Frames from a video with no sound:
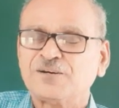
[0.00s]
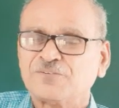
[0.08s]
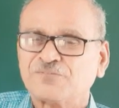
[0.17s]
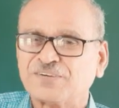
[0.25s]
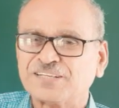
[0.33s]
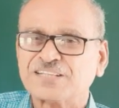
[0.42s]

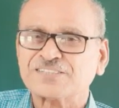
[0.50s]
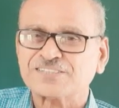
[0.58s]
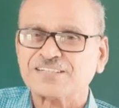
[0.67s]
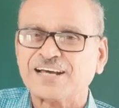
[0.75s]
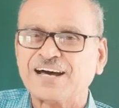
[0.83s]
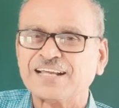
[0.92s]
physics
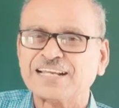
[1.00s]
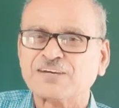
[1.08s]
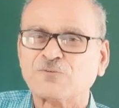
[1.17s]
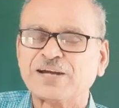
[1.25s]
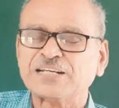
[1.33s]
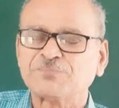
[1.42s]
on a
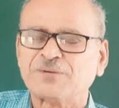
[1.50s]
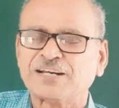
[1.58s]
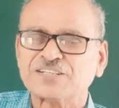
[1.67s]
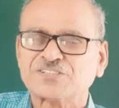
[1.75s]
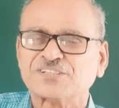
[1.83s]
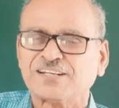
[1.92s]
right
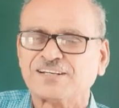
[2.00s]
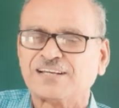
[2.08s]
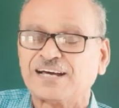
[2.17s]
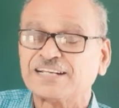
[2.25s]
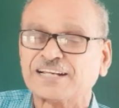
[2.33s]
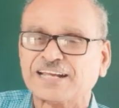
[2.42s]

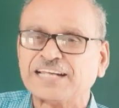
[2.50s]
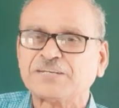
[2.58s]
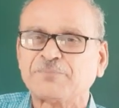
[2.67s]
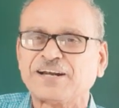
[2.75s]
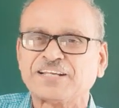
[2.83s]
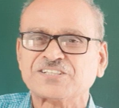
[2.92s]

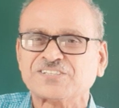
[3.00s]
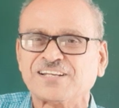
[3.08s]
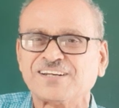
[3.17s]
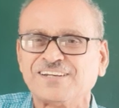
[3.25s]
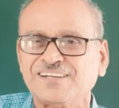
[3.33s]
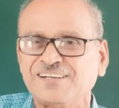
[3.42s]

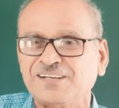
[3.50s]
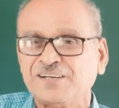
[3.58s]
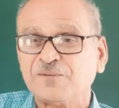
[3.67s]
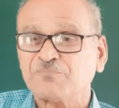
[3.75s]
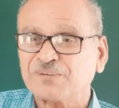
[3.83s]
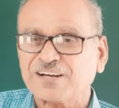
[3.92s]
pedestal,
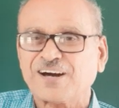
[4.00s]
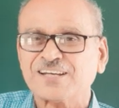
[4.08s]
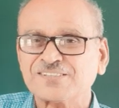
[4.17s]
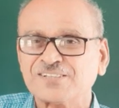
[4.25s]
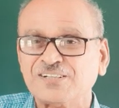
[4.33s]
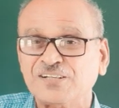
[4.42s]

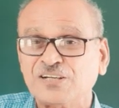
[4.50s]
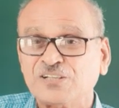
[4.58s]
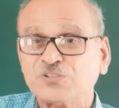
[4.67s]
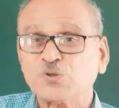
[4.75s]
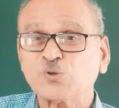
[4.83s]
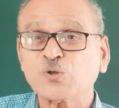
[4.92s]
because
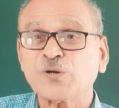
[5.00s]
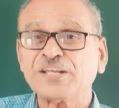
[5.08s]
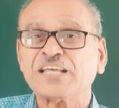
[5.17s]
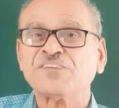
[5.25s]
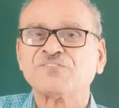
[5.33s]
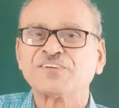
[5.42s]

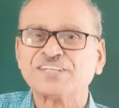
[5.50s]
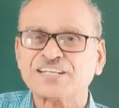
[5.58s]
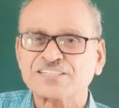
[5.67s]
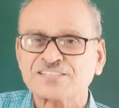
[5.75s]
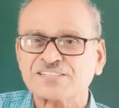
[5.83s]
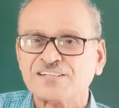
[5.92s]
Newtonian
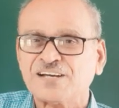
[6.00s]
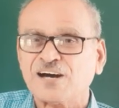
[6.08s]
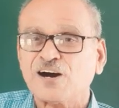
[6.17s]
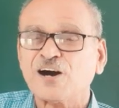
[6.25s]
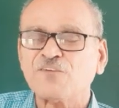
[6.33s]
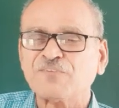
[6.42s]
physics
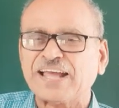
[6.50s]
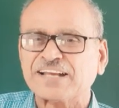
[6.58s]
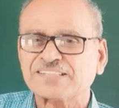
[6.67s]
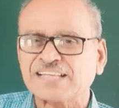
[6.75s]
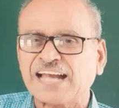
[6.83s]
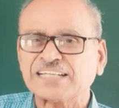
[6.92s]
of
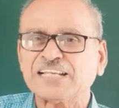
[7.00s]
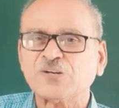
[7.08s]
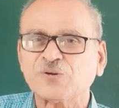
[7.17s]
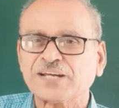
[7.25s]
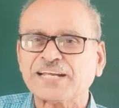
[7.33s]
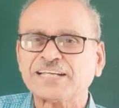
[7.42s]
exactly
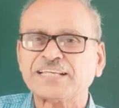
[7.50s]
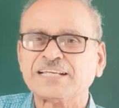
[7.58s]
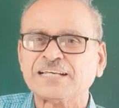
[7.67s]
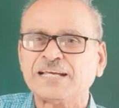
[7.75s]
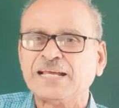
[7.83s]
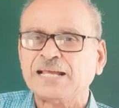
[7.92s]
locating